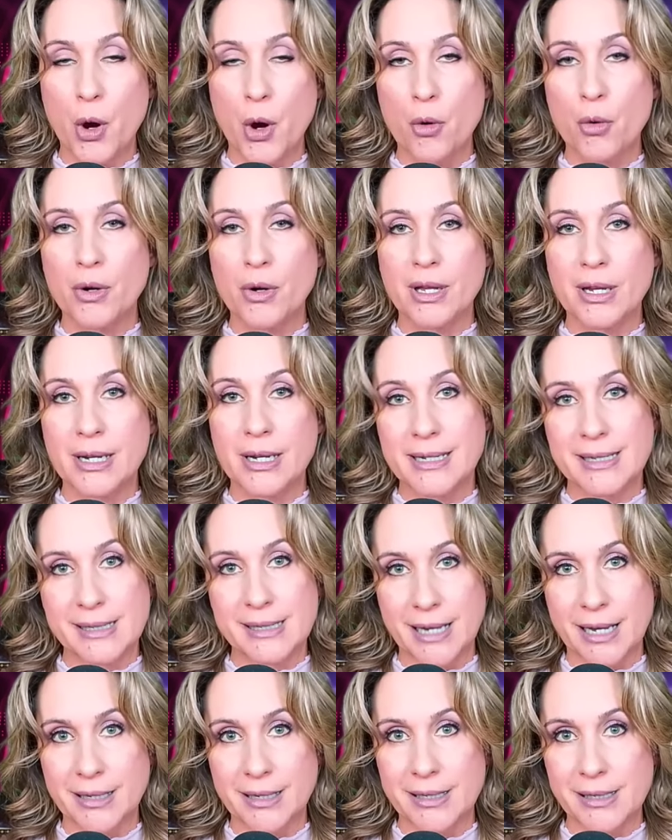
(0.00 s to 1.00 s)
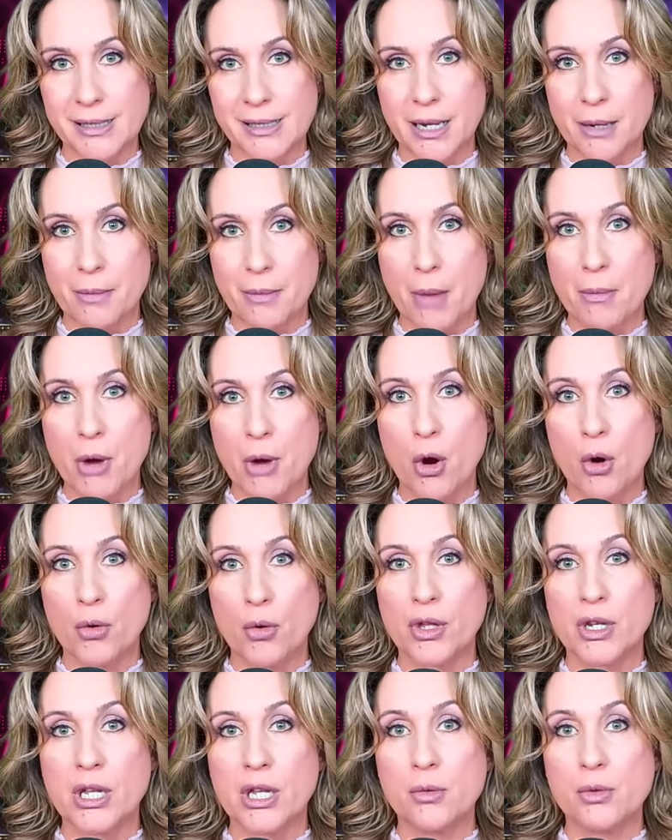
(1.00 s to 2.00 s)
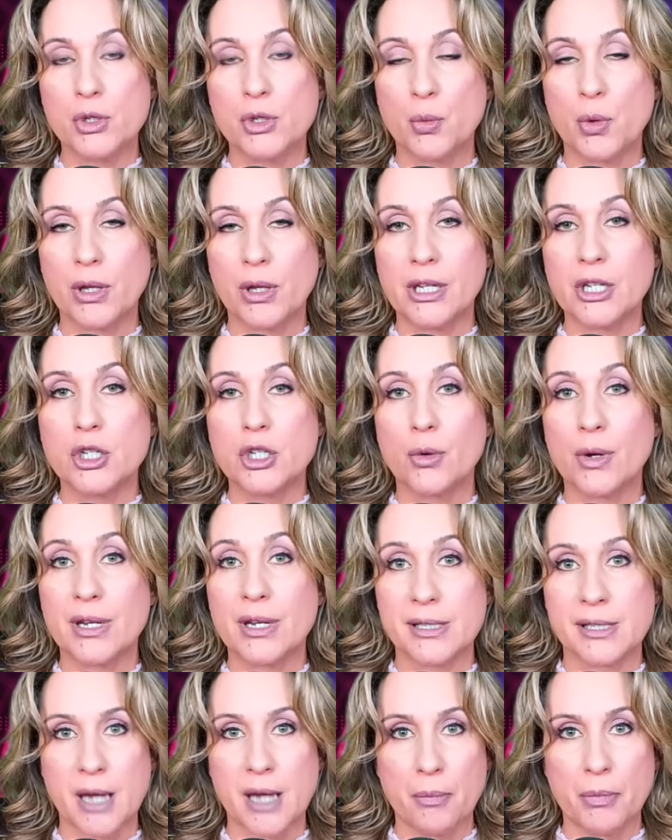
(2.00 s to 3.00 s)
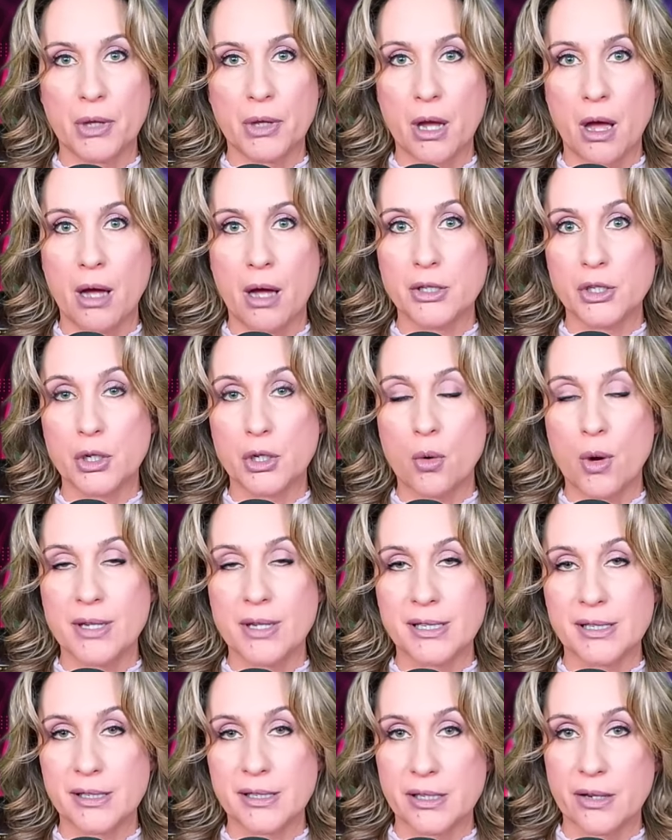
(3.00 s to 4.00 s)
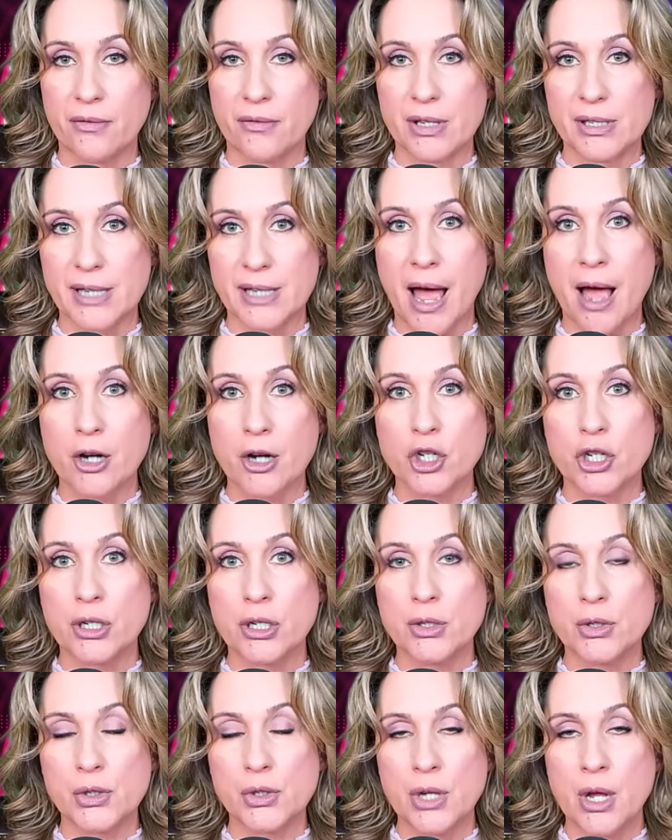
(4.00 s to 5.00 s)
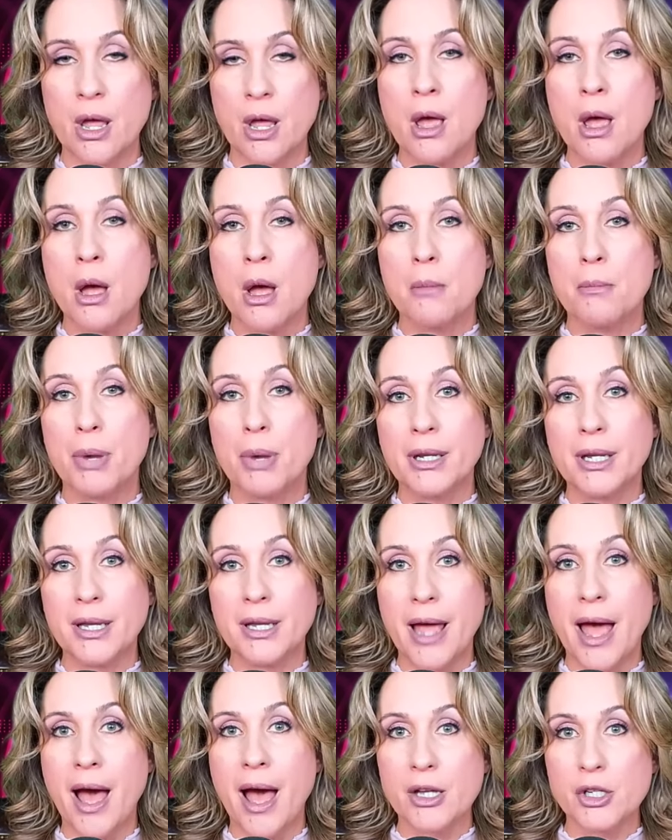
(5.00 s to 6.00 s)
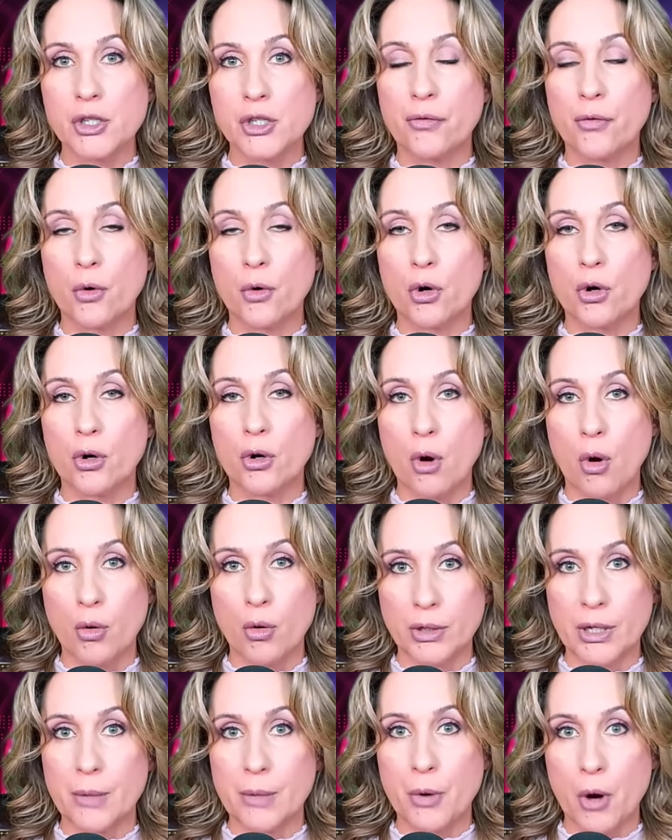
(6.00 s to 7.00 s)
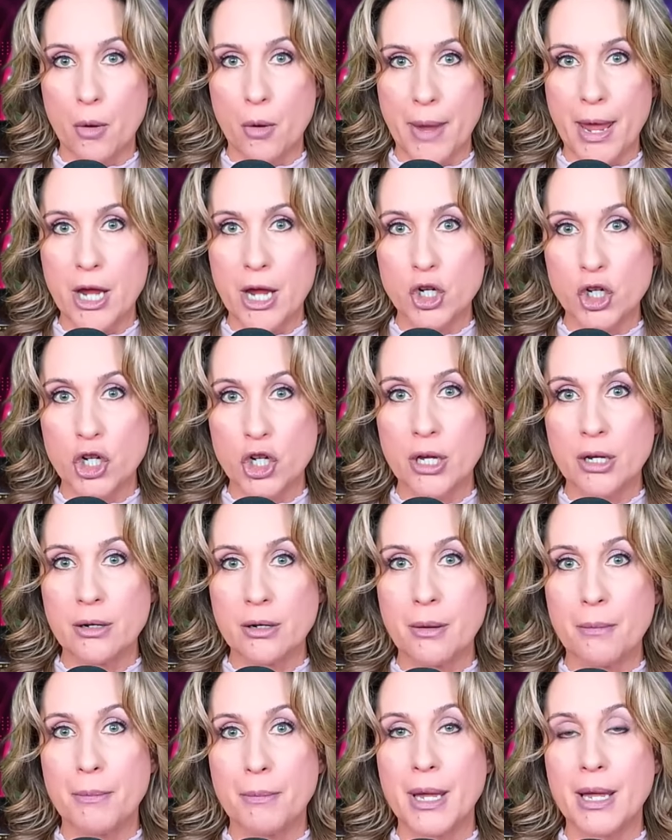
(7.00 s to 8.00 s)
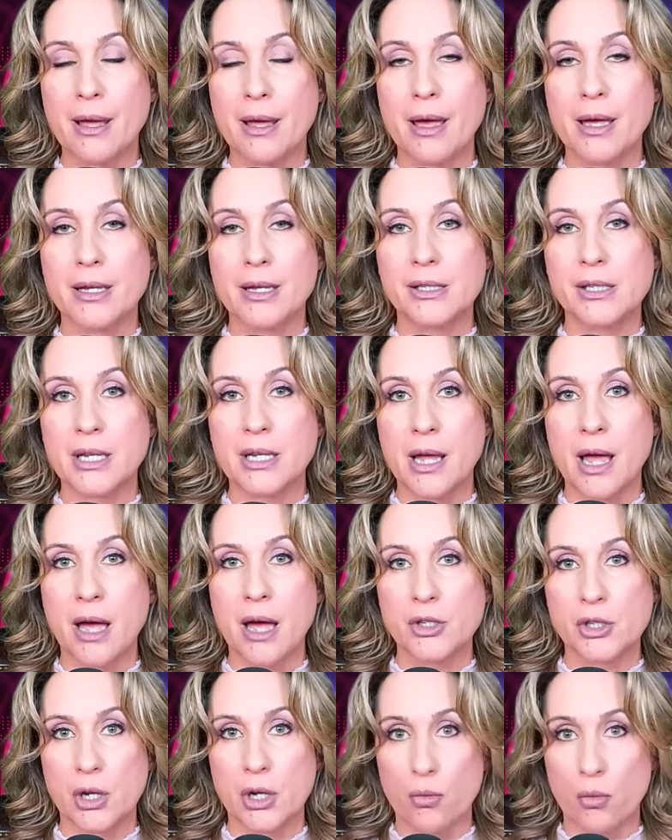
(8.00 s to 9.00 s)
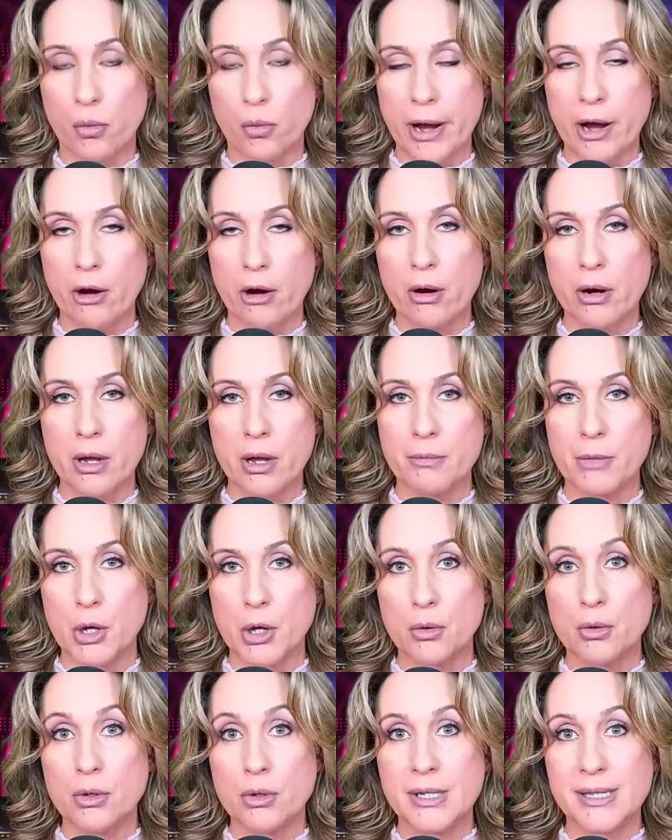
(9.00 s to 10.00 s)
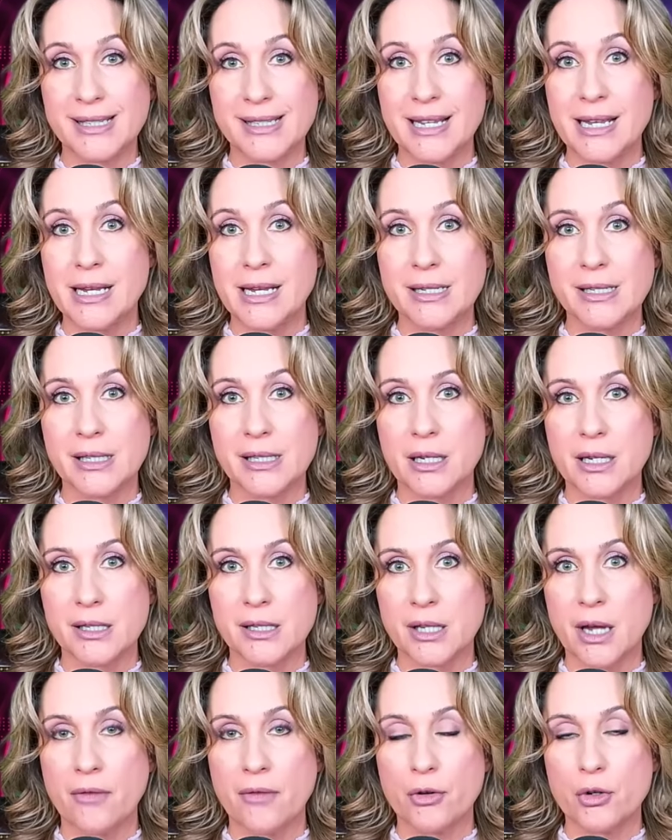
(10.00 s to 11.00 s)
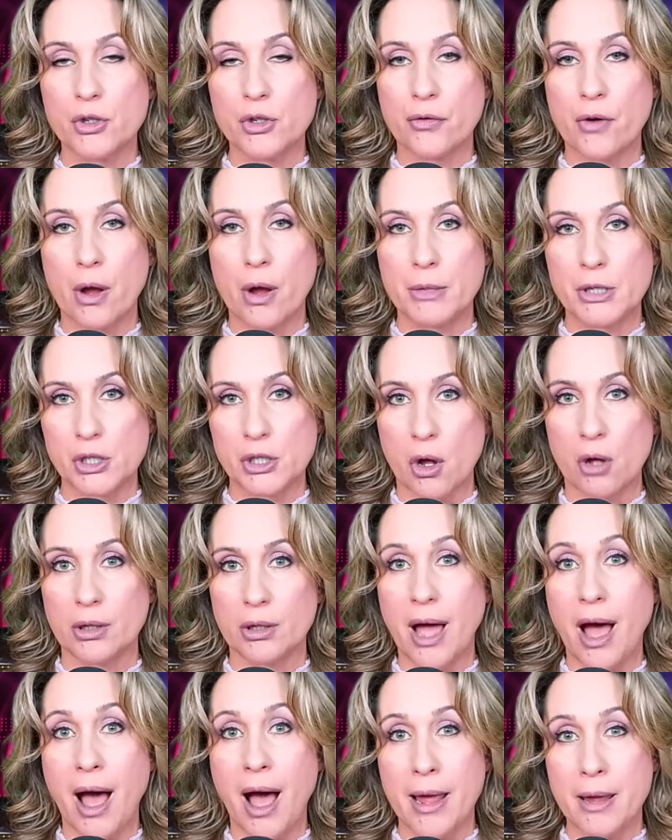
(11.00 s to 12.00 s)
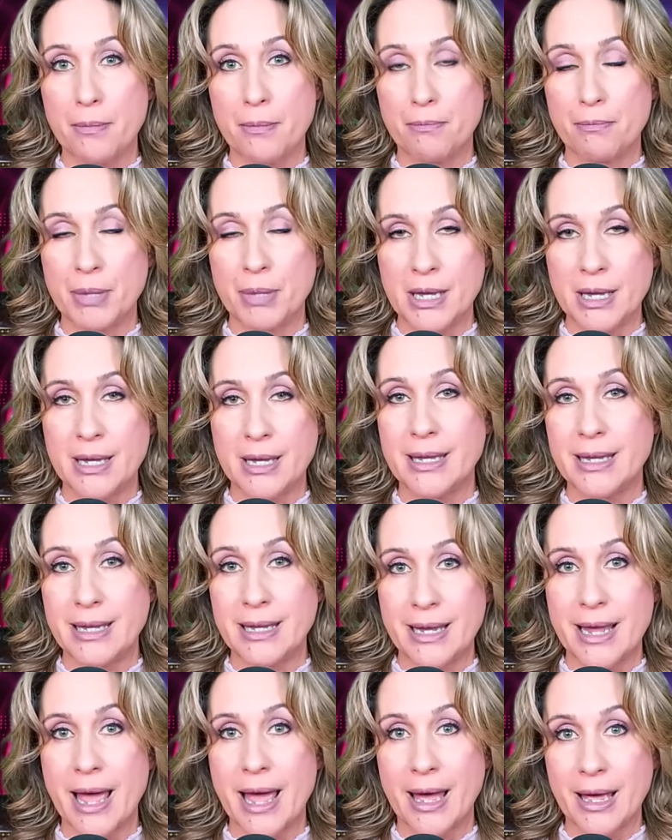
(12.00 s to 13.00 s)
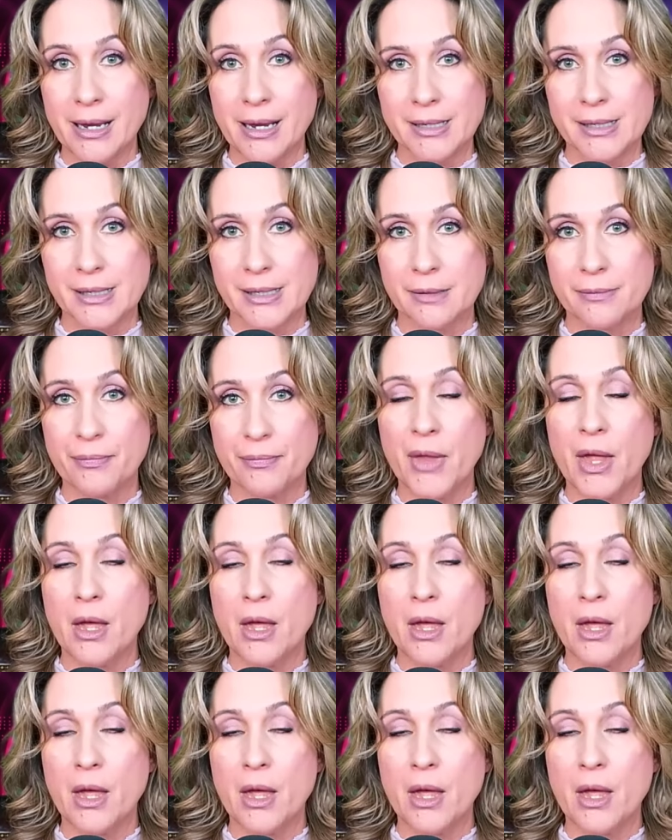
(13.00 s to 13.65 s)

wrote in his sentencing memo that he was willing to accept the consequences of his actions, but he asked for only probation because he has a rare immune disease that he suffers from. It's called IPEX.